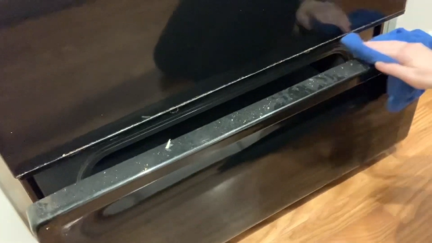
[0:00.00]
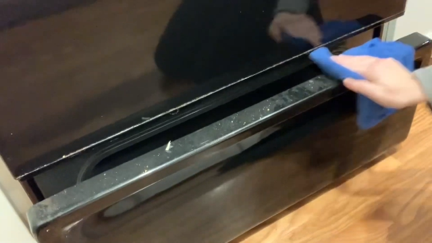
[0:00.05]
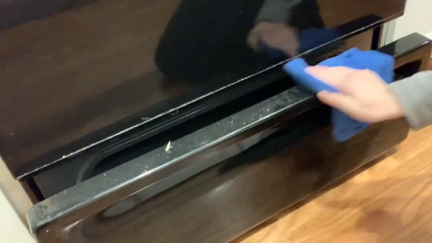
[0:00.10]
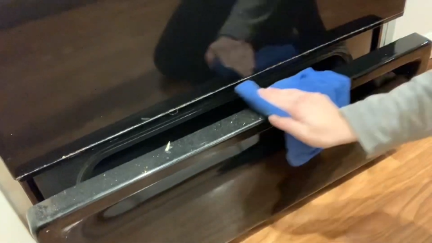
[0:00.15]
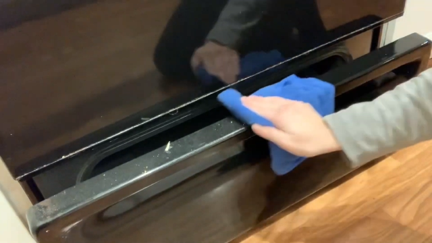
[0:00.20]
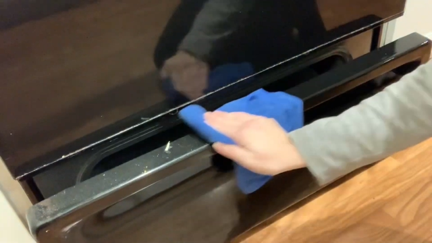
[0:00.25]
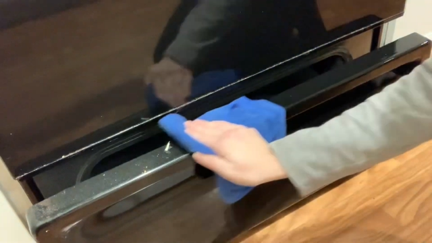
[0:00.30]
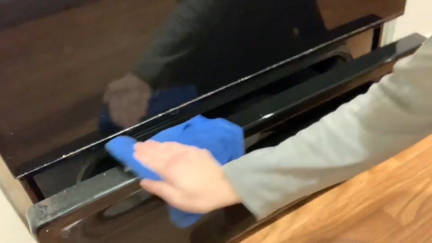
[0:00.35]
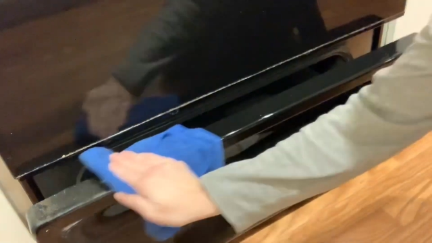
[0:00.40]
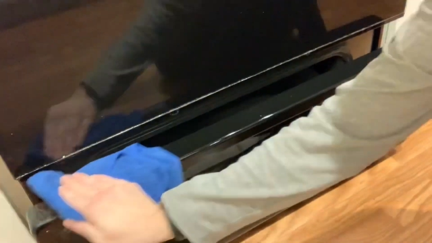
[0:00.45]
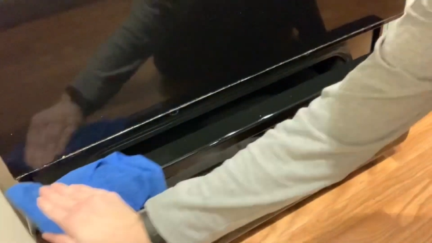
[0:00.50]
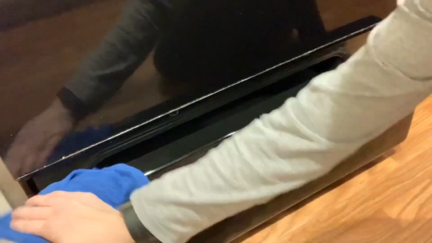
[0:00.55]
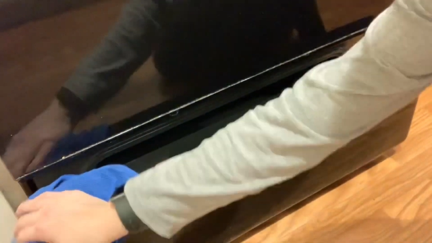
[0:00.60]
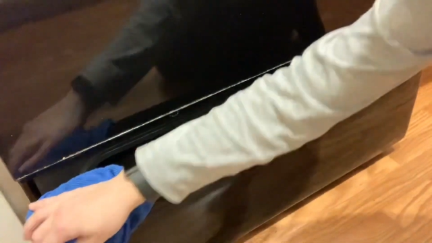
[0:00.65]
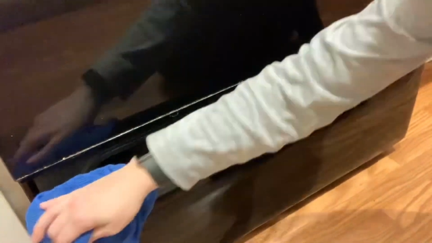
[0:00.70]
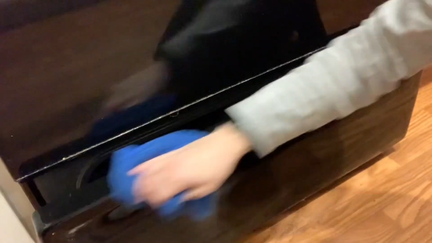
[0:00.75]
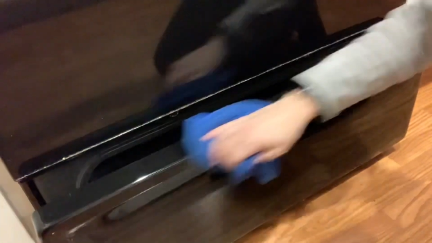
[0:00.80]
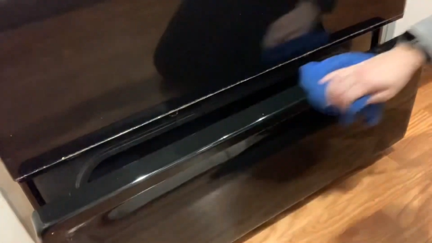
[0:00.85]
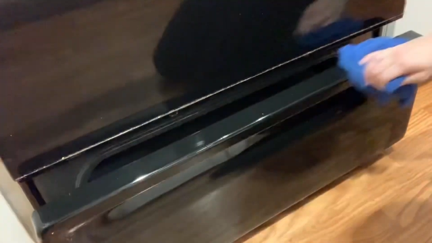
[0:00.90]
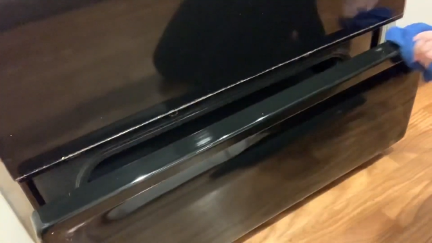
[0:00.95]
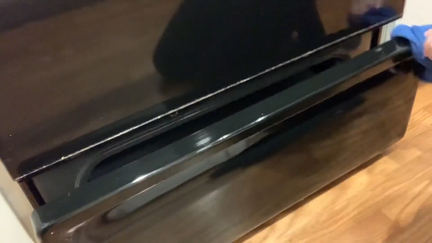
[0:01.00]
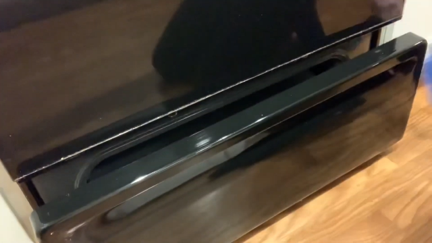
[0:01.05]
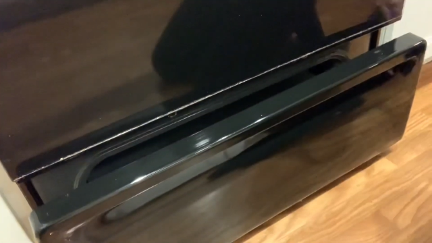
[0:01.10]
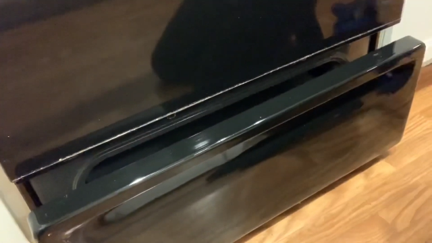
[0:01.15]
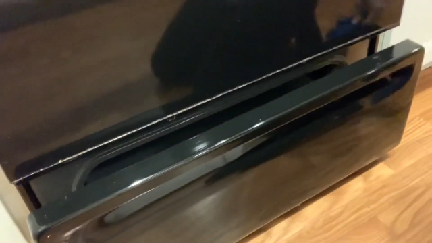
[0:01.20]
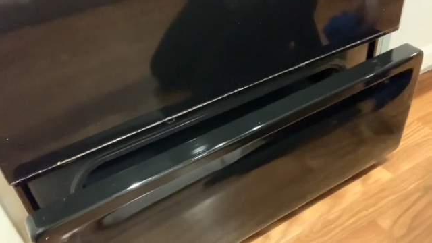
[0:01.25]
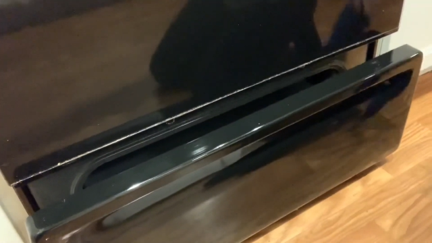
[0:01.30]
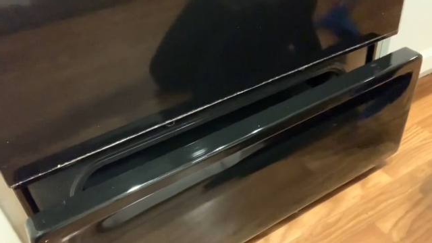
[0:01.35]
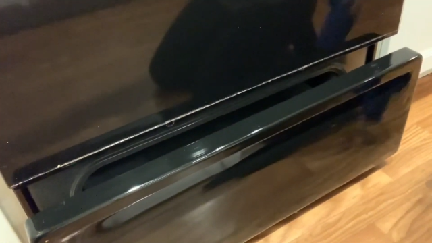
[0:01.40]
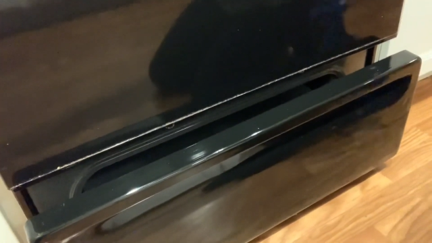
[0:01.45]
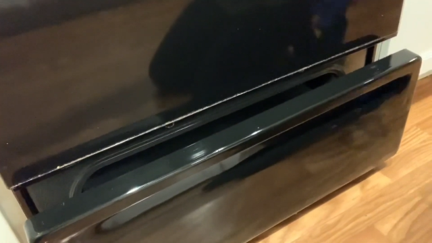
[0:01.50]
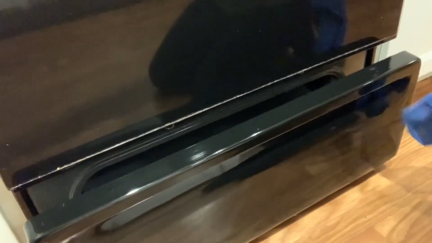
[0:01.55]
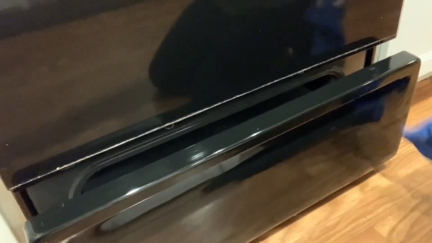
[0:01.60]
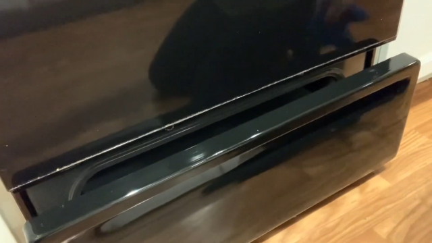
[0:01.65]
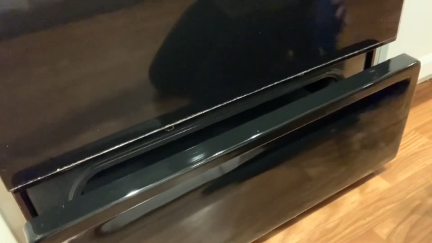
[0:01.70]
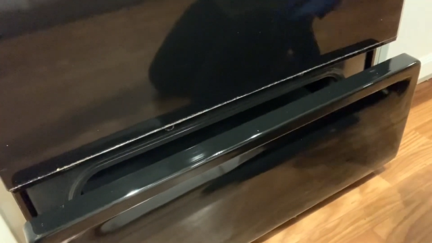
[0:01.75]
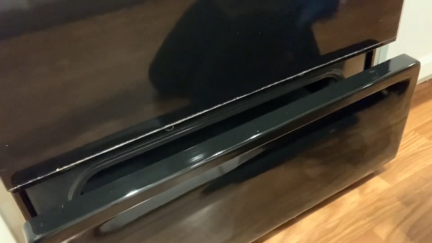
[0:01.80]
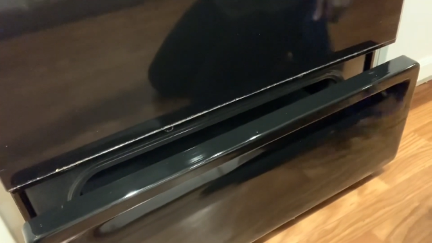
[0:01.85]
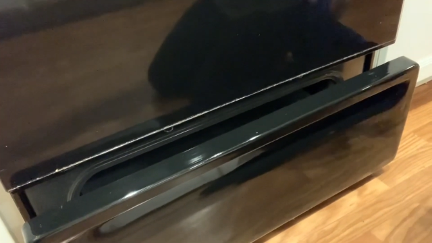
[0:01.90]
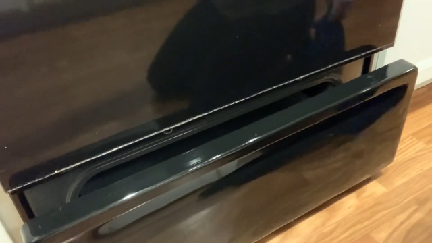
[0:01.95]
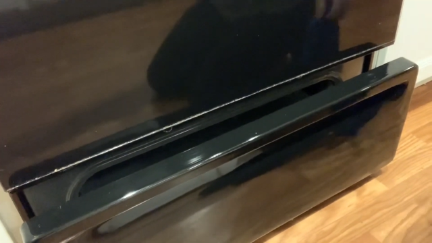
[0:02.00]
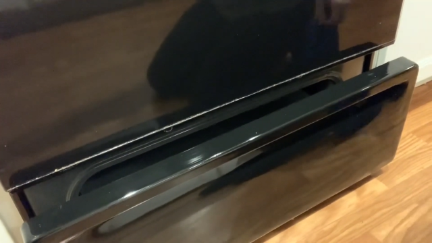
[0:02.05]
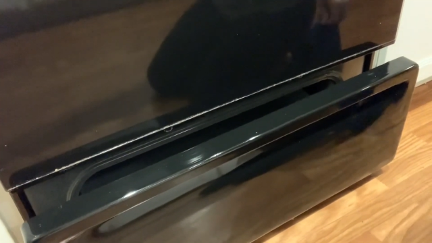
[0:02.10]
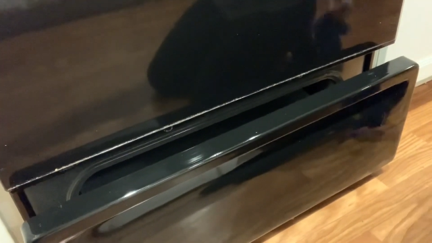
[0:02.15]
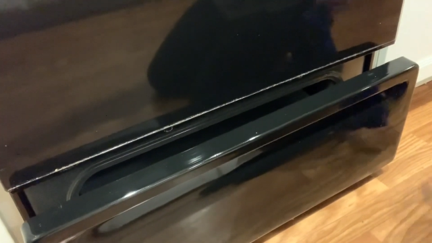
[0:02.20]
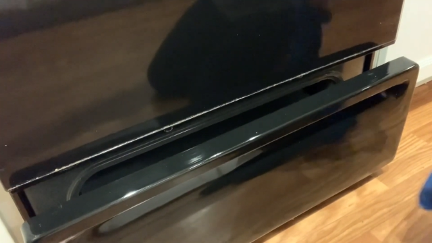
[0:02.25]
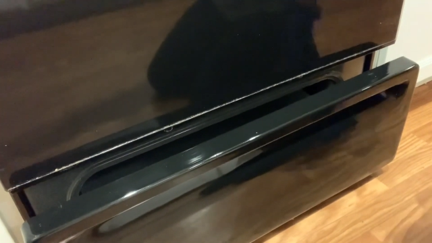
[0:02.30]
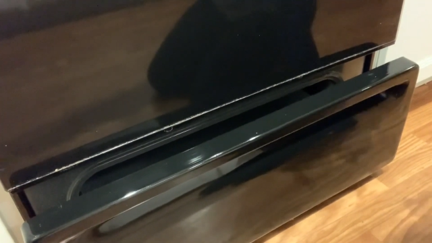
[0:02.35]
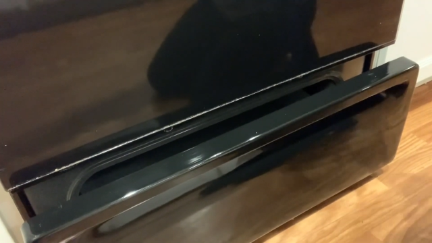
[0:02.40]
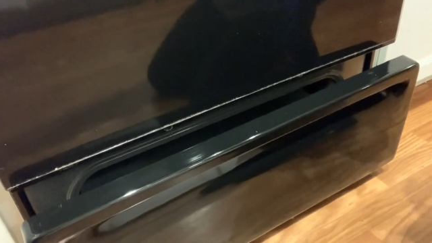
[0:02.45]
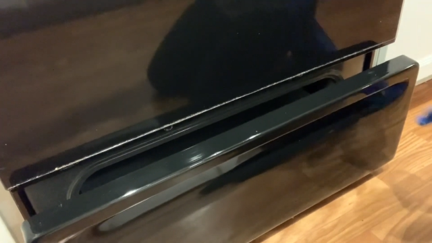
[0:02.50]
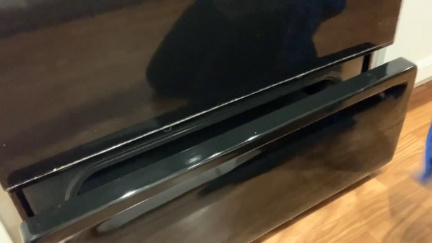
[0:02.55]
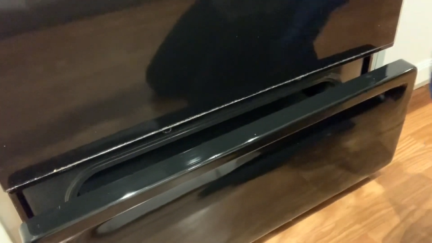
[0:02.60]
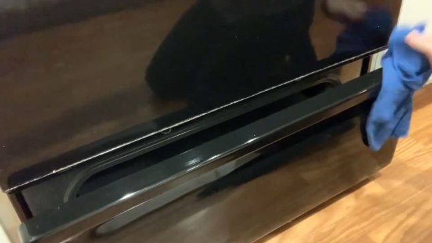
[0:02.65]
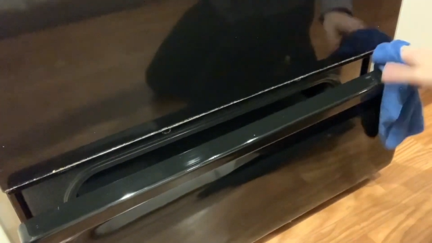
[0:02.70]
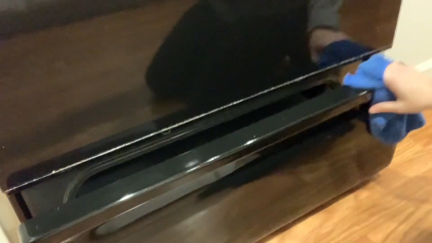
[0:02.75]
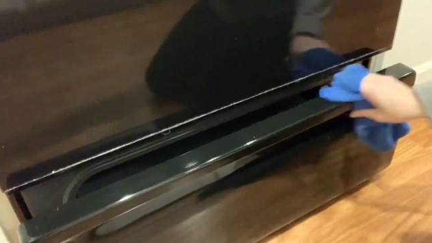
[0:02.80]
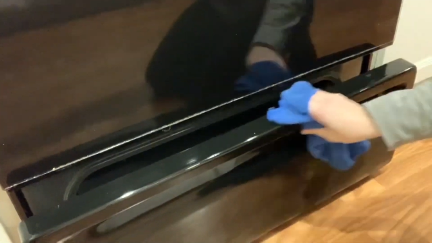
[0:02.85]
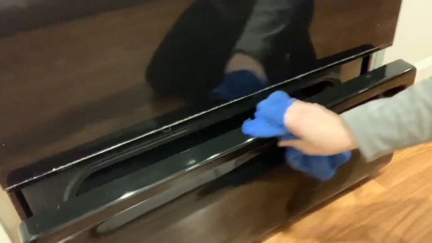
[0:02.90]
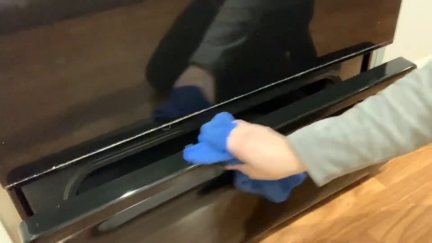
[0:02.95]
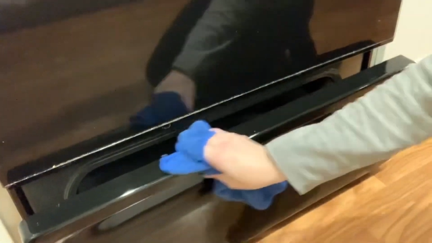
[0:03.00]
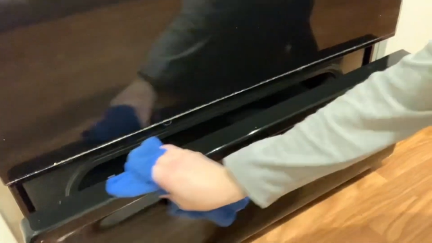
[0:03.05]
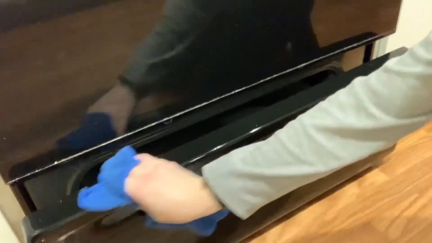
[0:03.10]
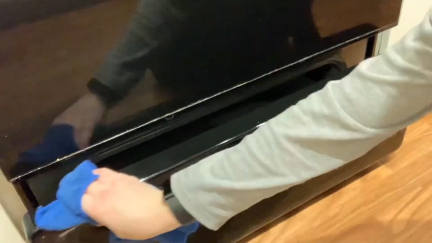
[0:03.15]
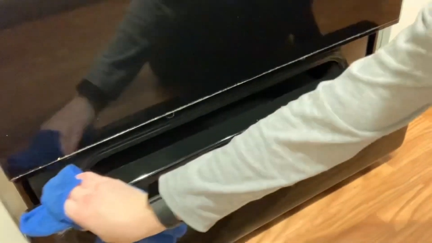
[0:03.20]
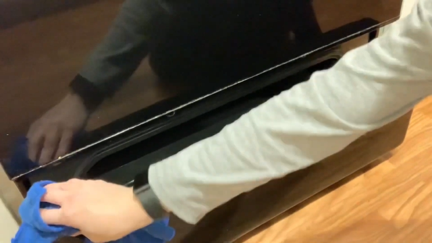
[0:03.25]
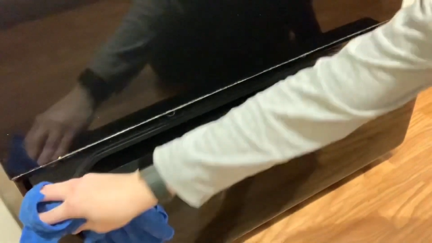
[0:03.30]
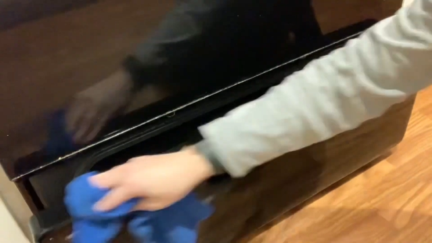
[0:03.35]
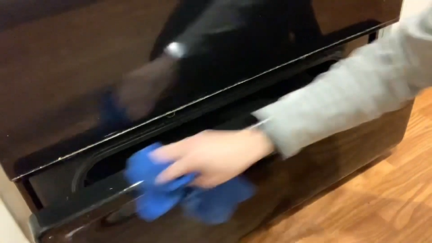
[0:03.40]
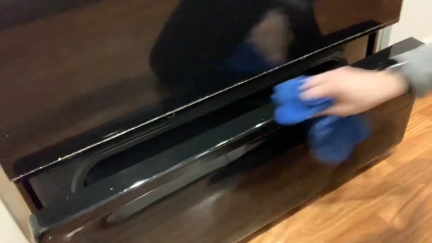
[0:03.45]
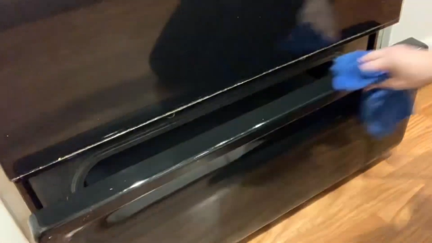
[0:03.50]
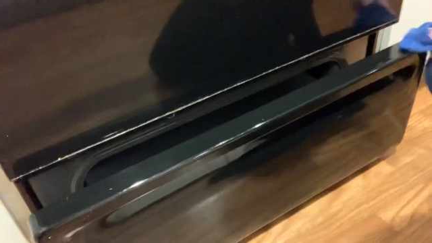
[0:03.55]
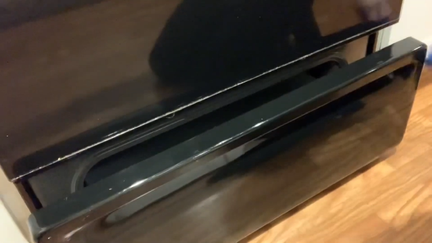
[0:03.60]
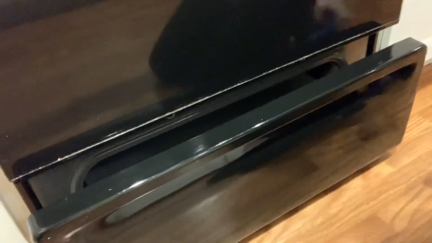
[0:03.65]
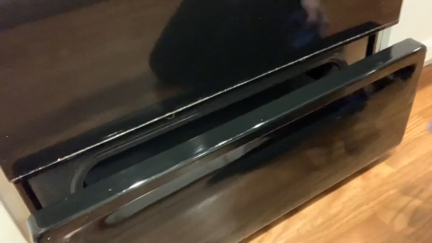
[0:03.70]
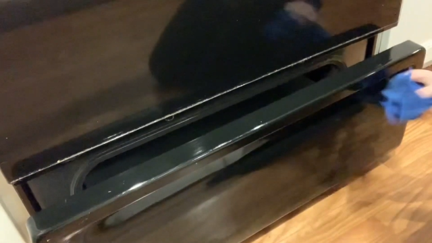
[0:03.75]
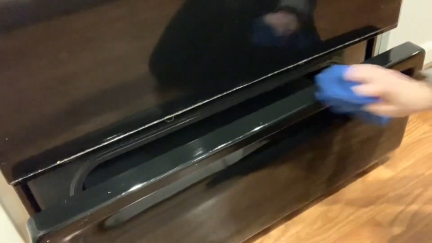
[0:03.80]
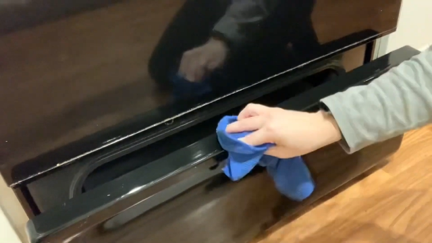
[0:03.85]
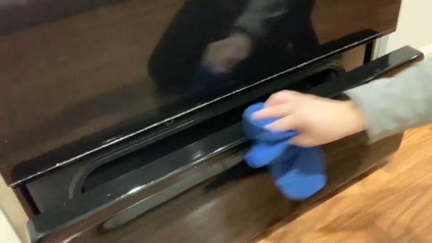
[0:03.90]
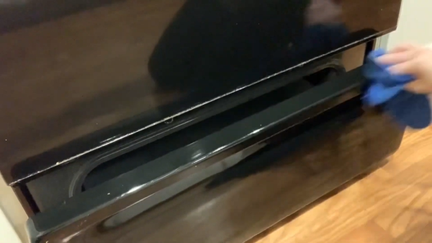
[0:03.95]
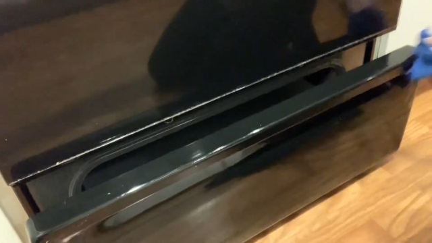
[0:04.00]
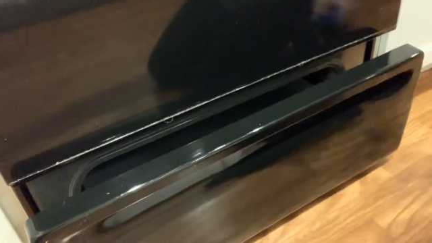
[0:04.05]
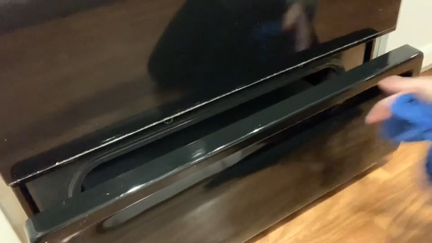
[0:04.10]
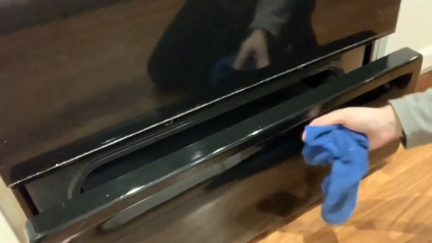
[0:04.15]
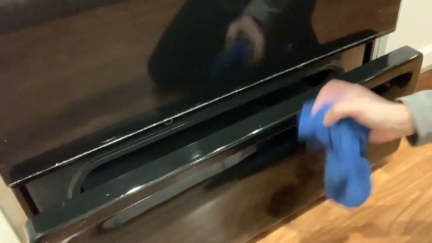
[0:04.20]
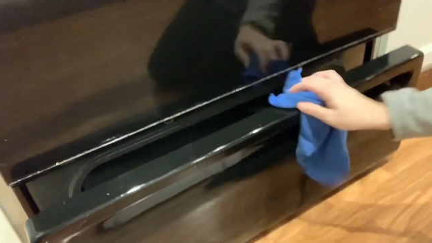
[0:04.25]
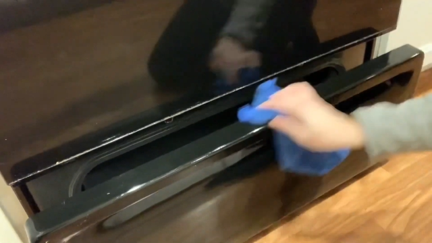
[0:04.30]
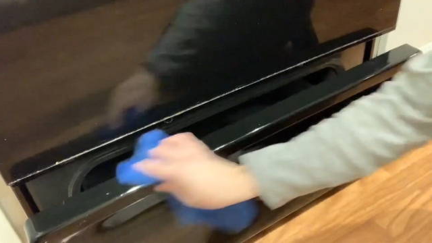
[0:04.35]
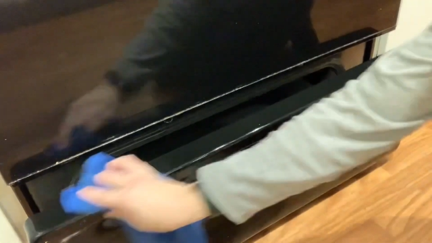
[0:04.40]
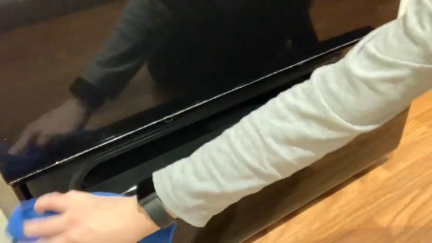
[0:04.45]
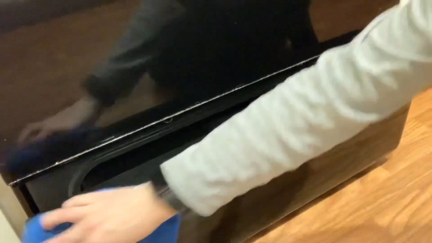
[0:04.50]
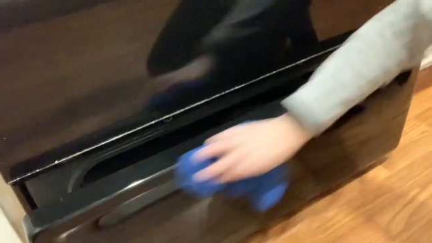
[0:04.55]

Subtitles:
[unreadable: no face in view]